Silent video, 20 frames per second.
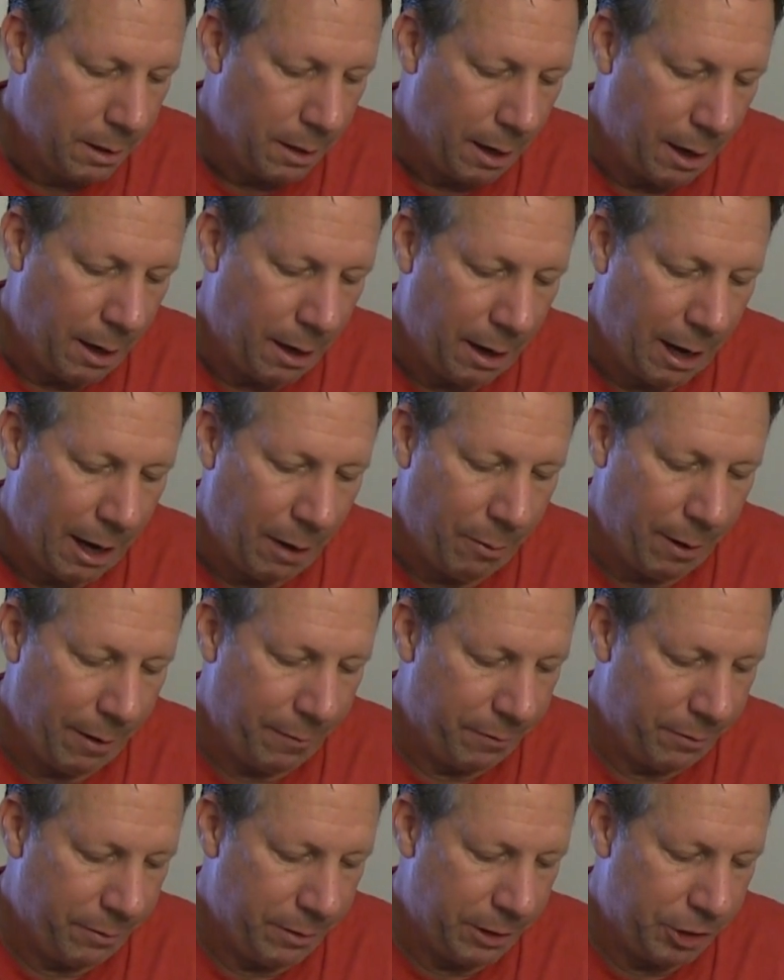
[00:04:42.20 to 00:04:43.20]

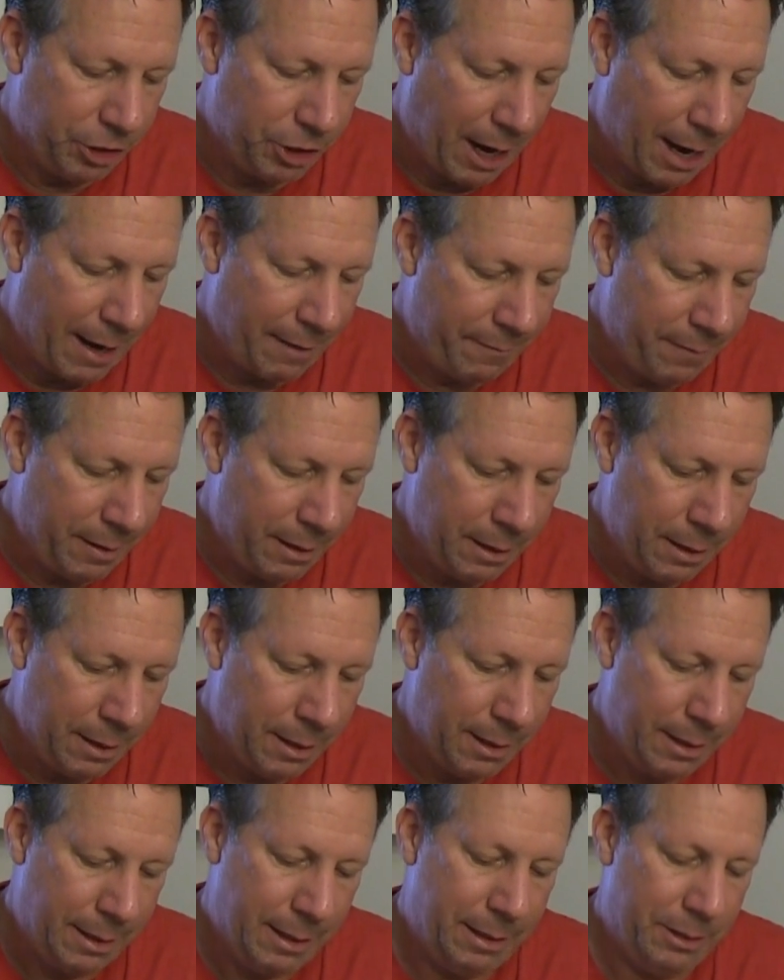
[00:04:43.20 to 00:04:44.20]
However, the Javan
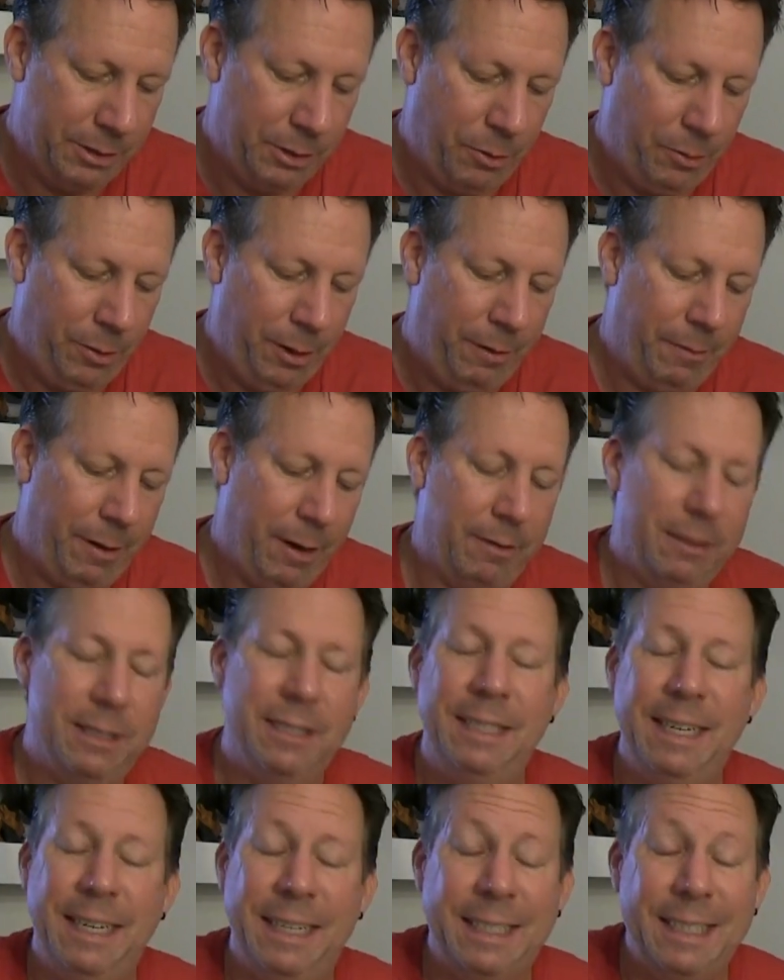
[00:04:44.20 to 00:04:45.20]
is only around
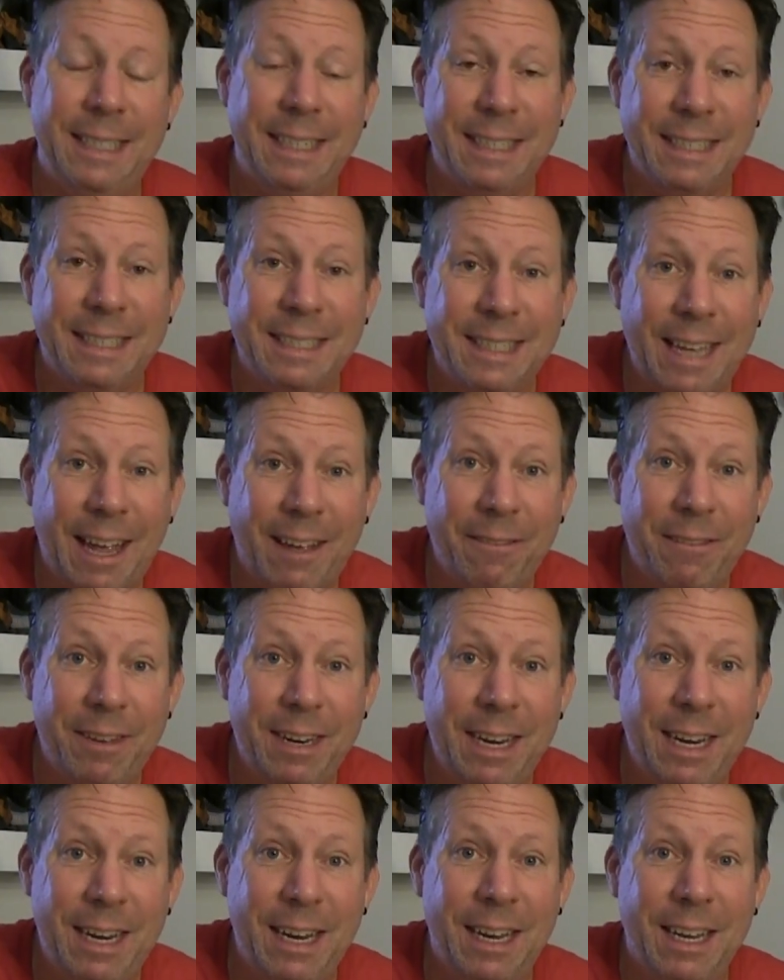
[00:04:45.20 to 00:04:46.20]
60 to
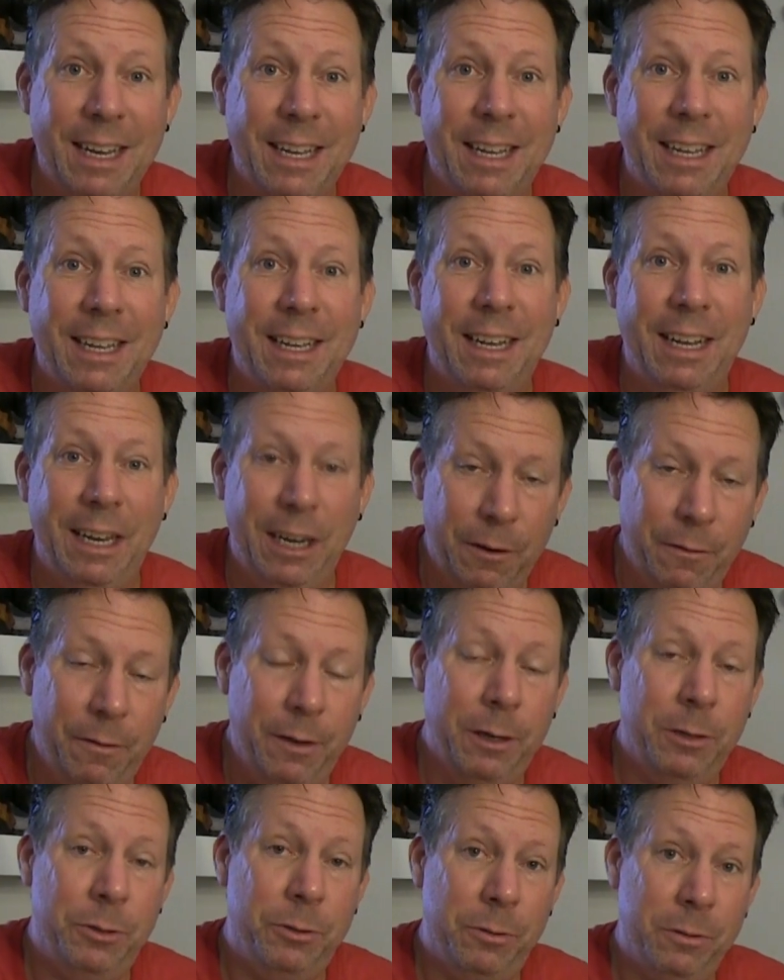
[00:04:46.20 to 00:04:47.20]
70
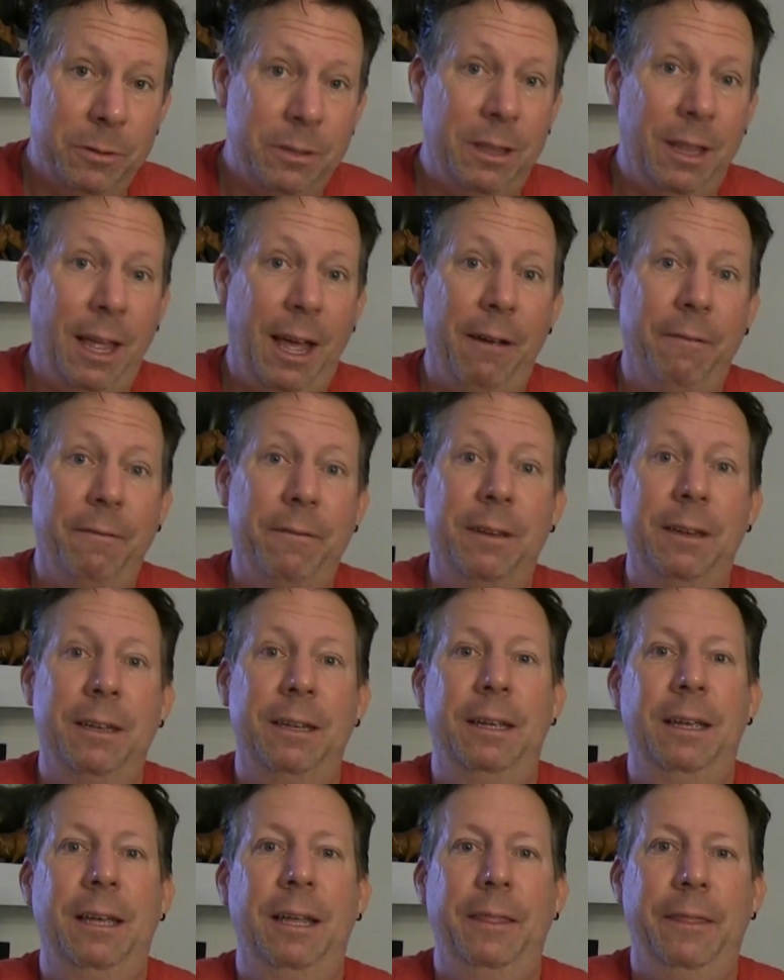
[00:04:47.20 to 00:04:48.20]
individuals left.
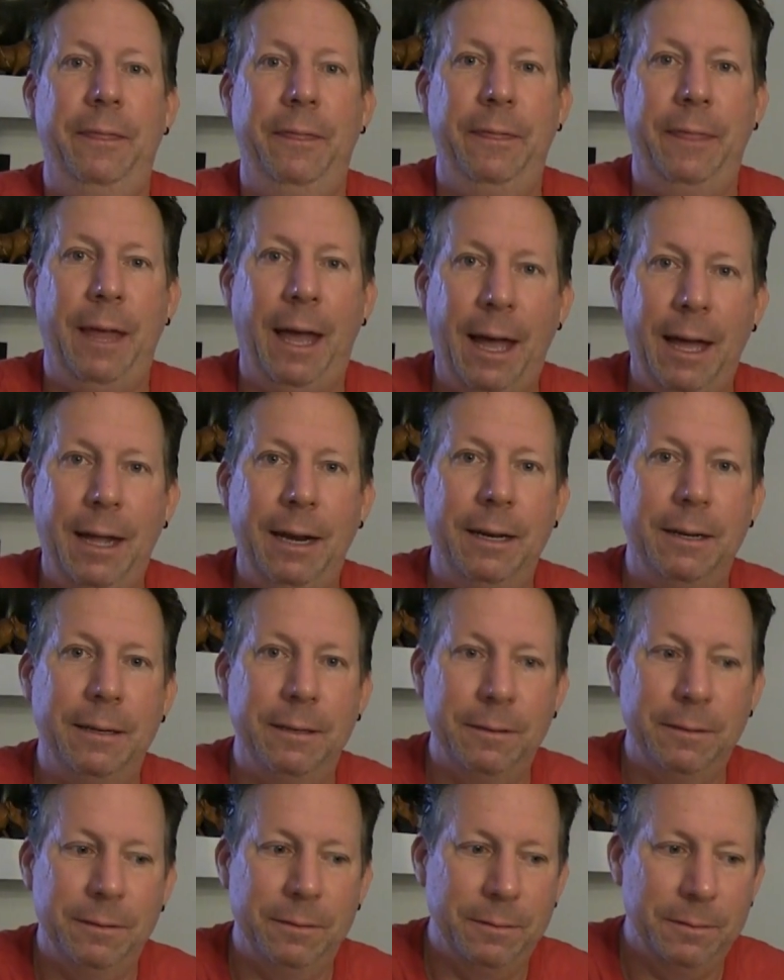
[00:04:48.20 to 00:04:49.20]
That
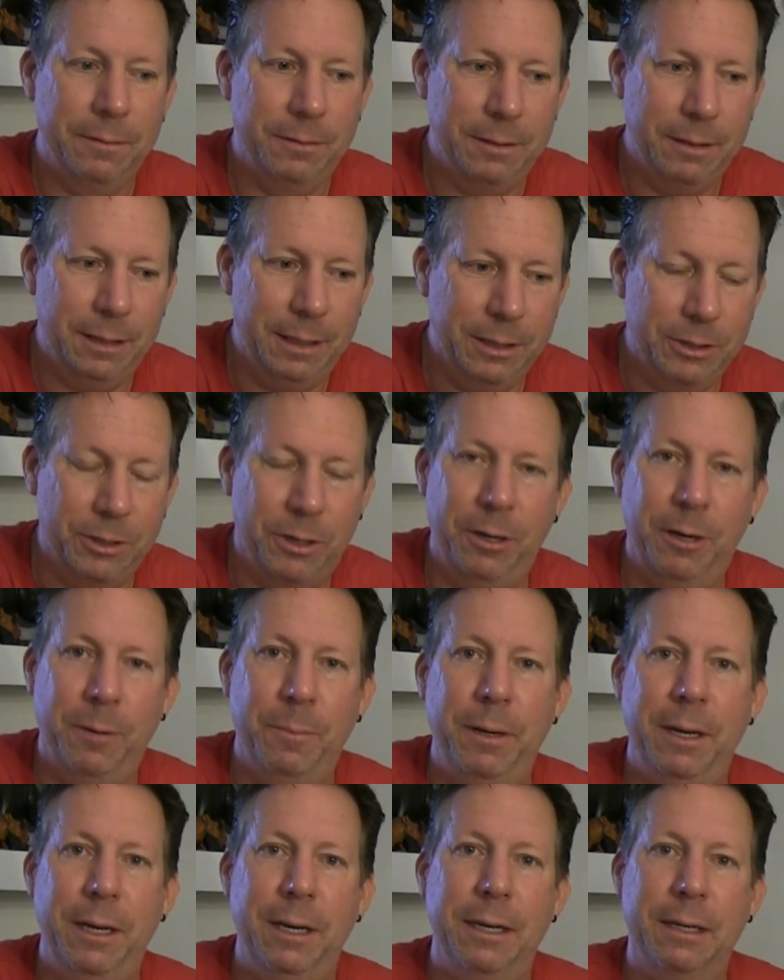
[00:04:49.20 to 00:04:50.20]
is going to
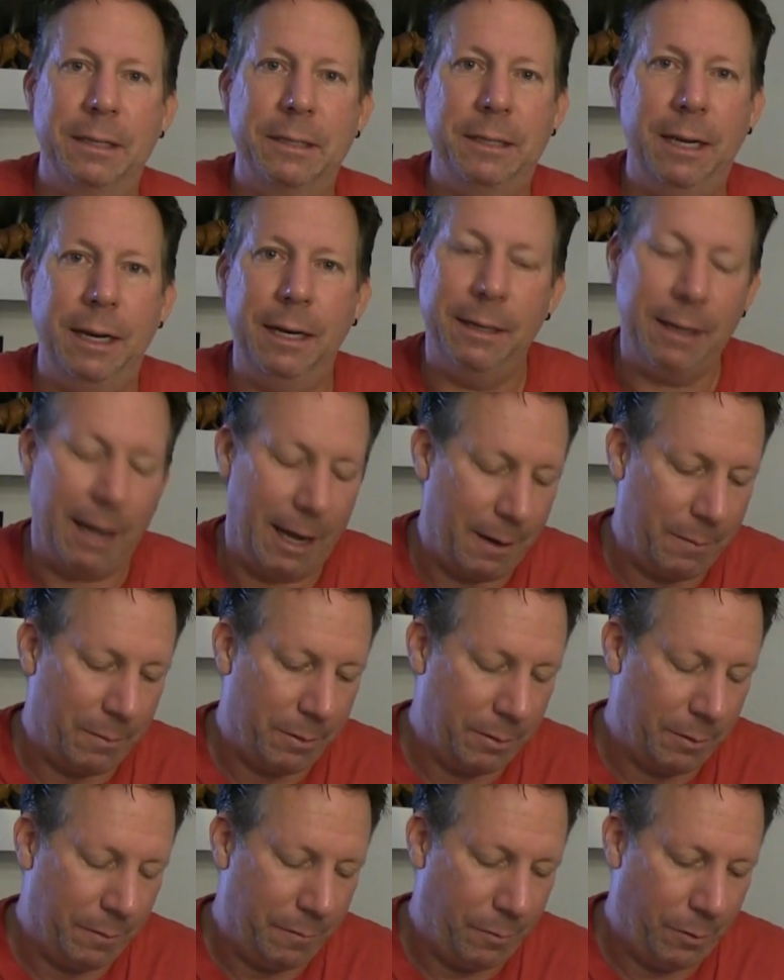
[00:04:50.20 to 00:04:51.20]
be an extinct
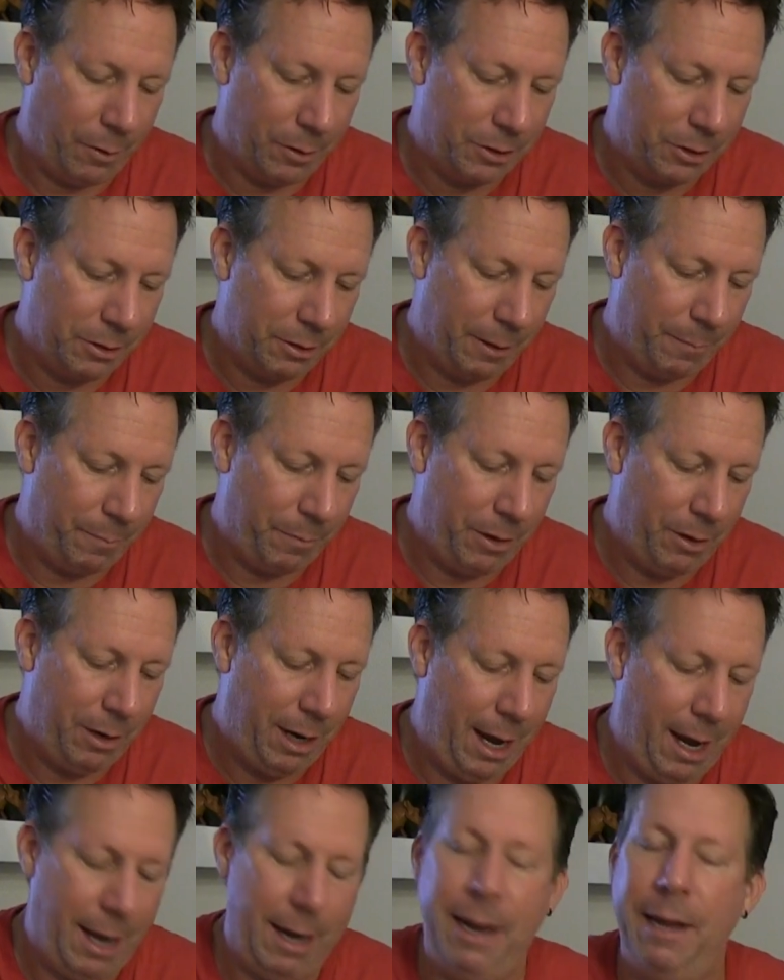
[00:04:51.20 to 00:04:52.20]
animal, unfortunately. You
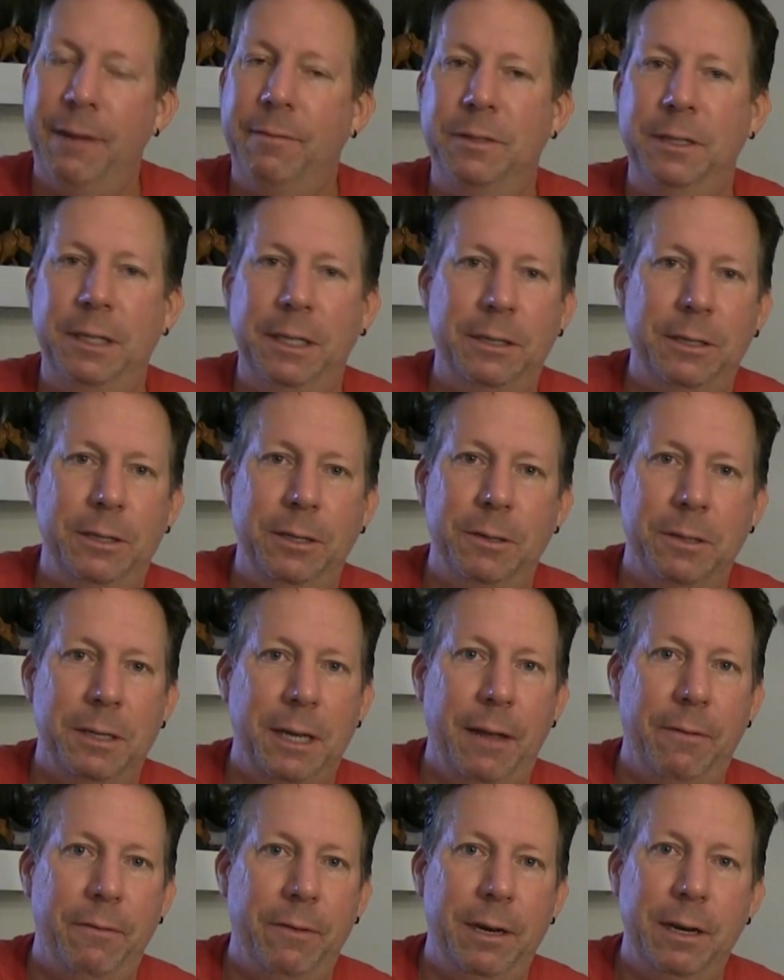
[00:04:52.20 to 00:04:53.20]
can't have 60 or
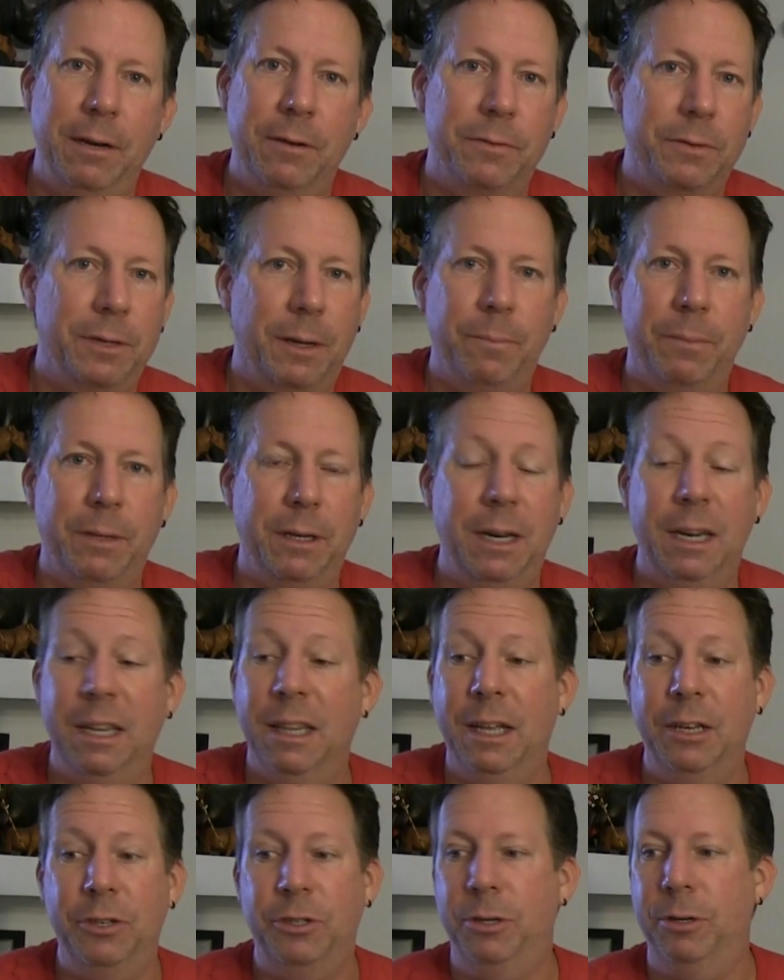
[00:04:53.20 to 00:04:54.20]
70 or something
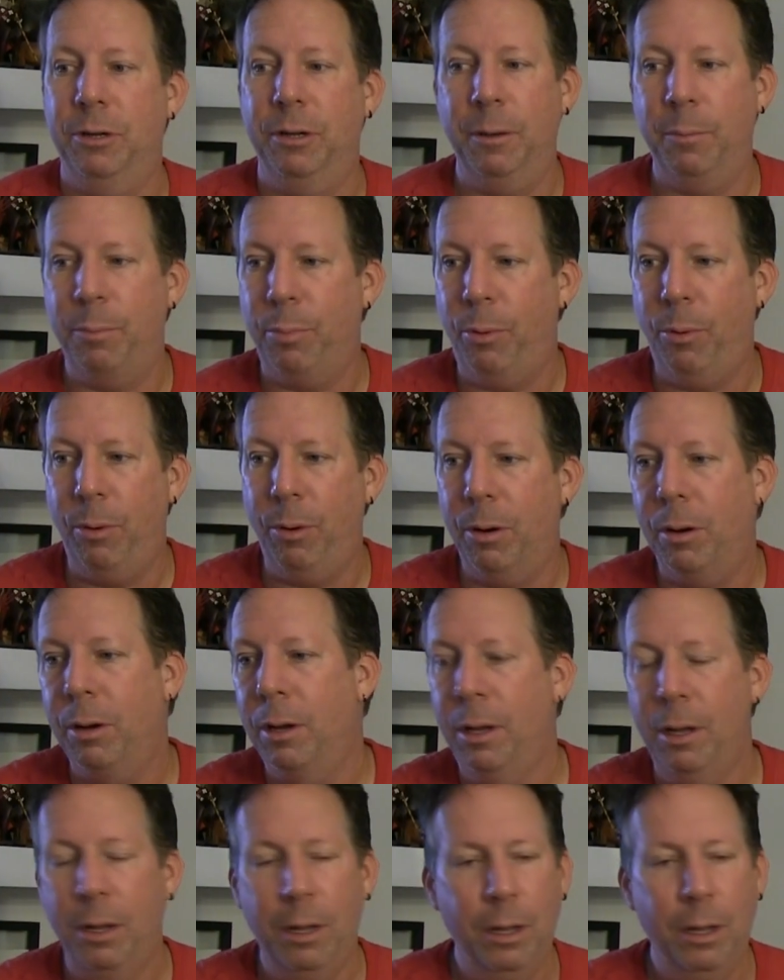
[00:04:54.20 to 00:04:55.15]
unless you're going to pour a